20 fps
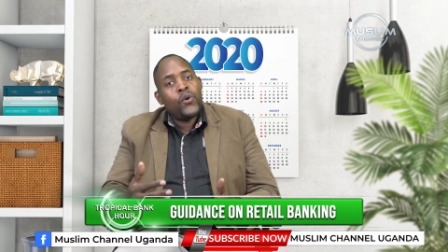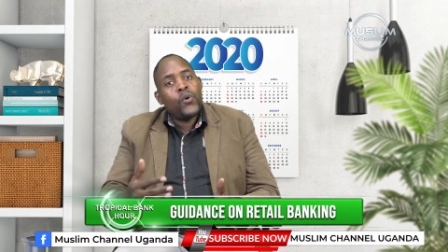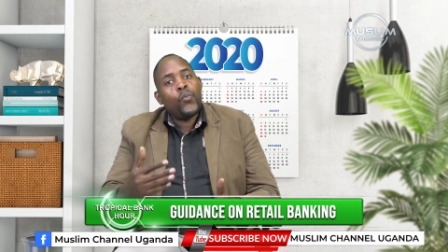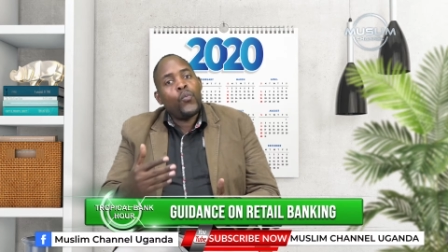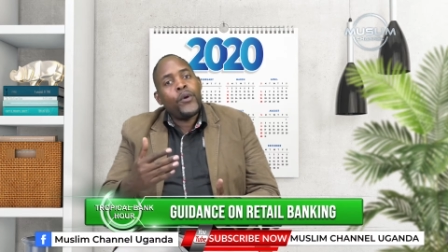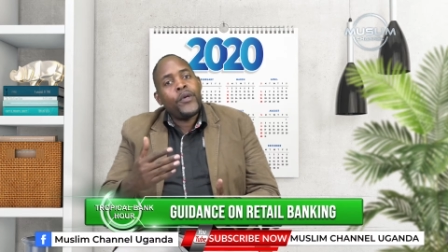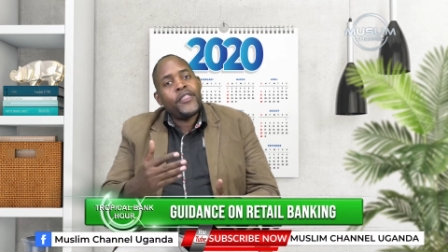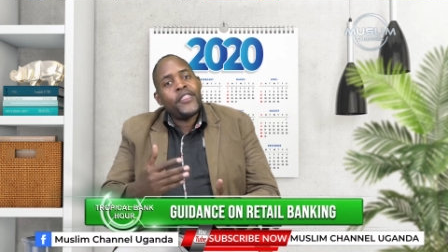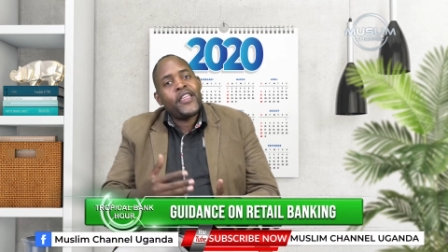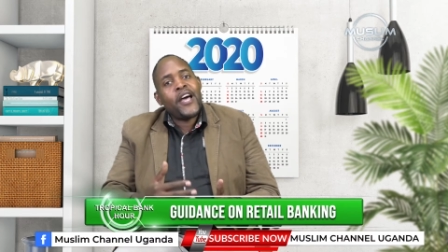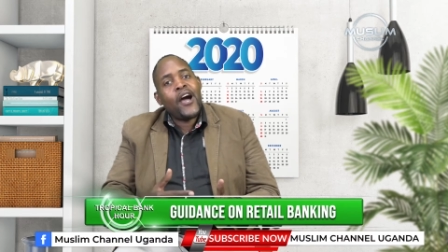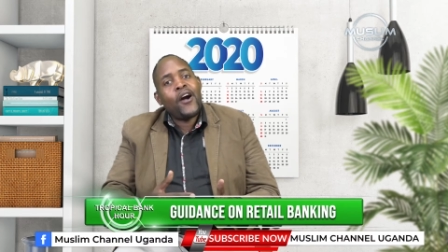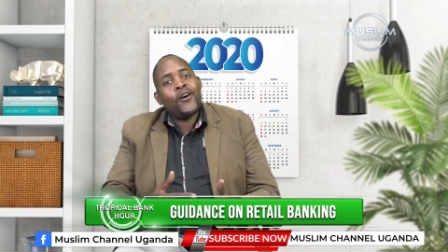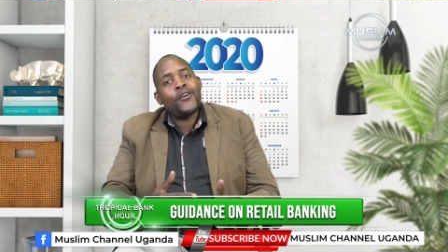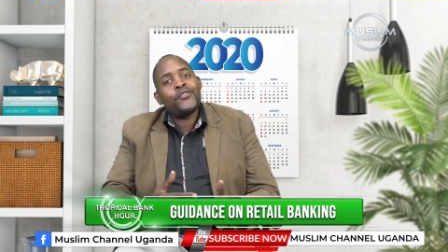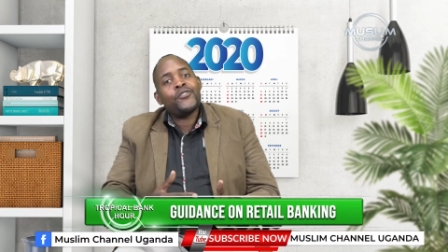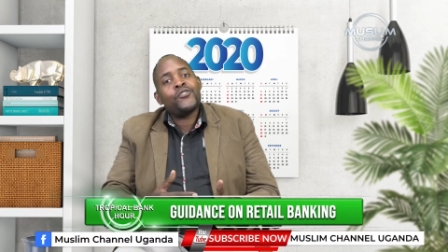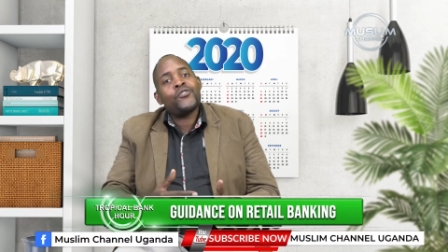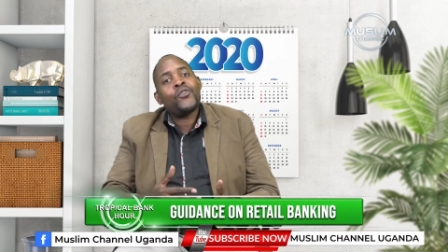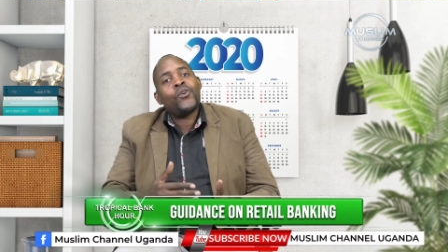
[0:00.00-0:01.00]

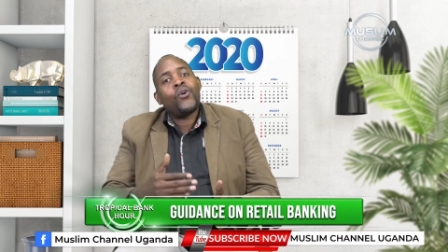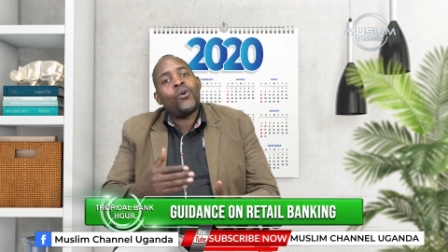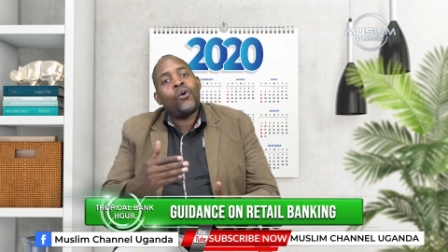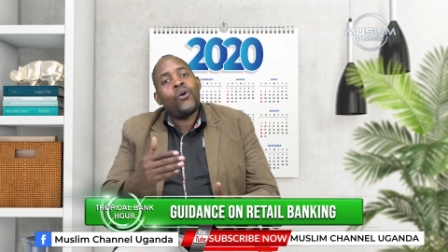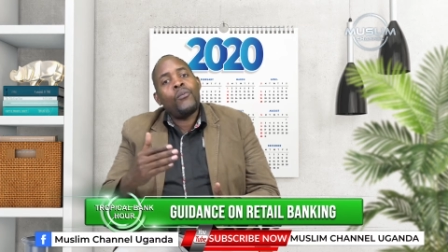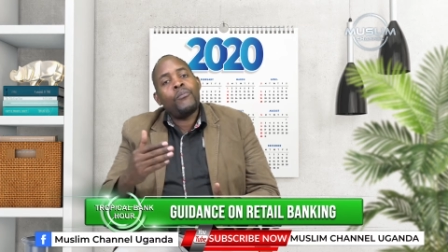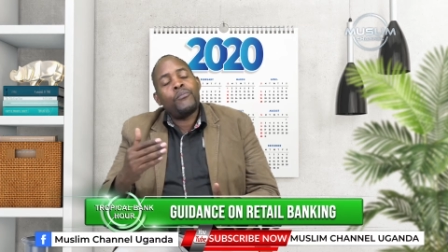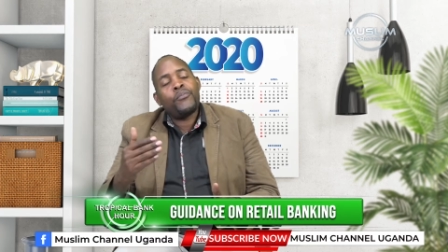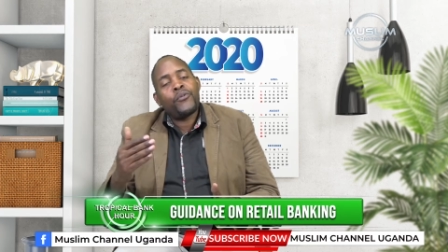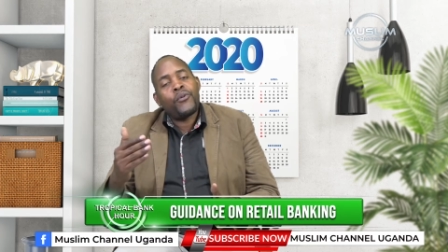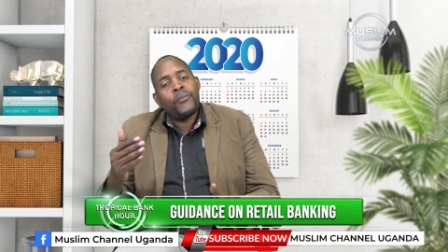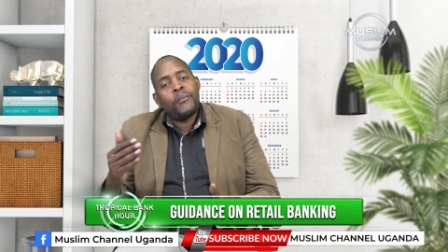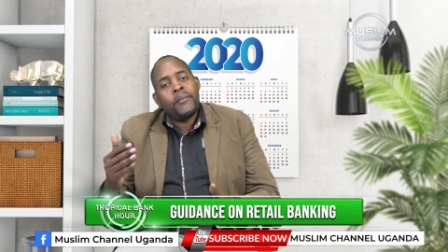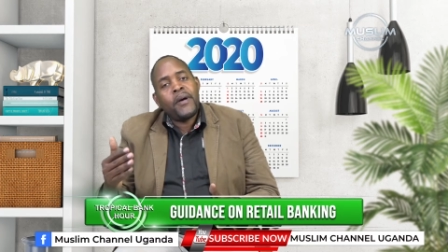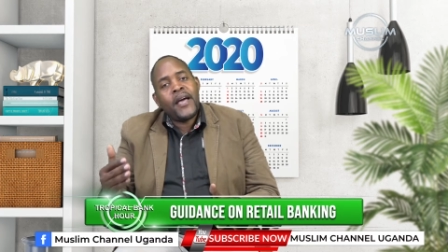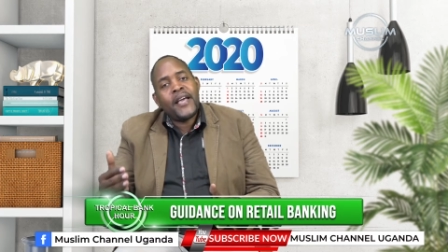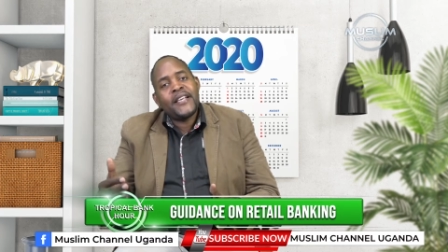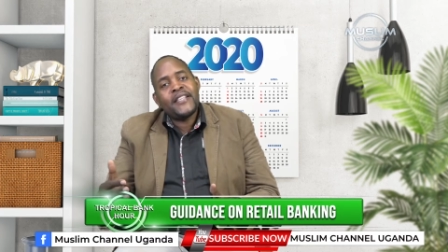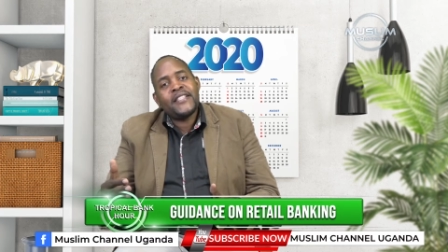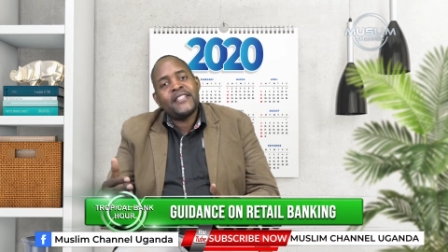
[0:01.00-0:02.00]
without
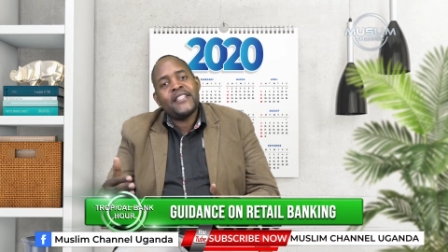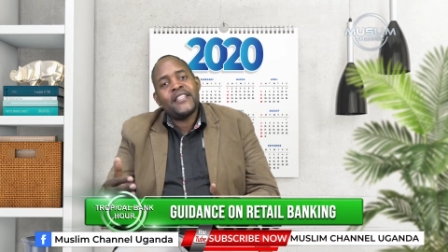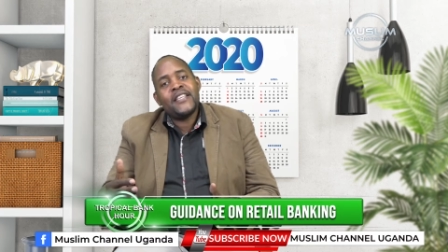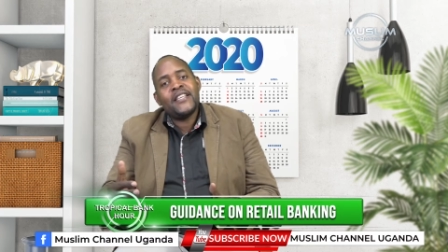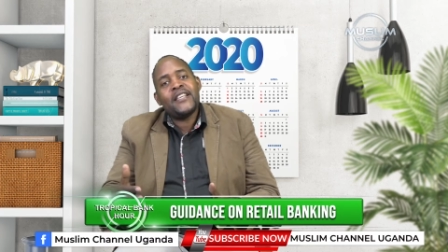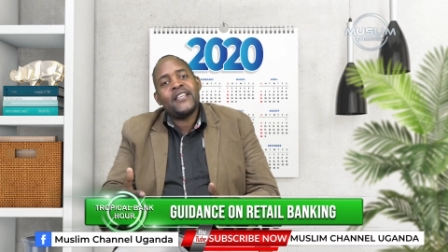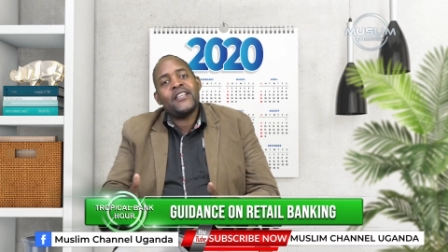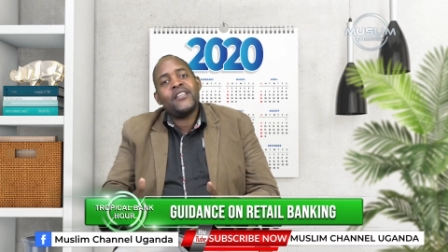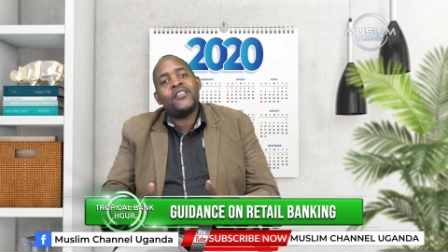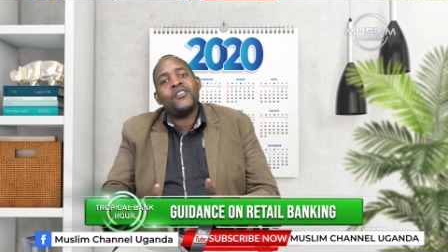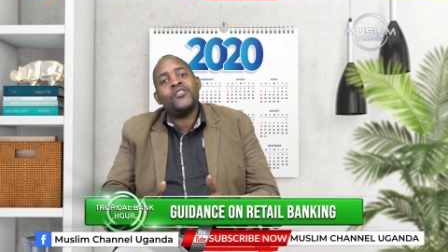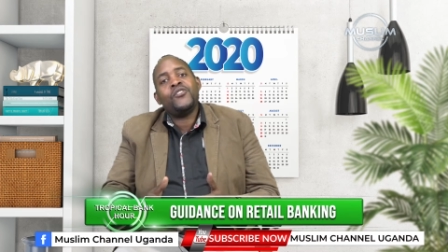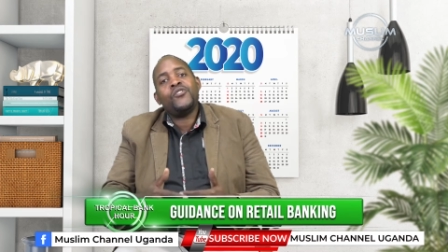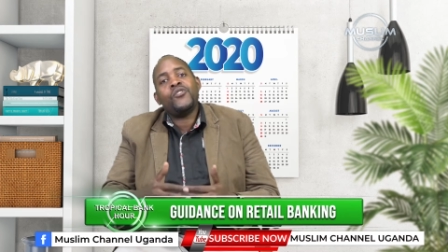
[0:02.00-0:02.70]
compromising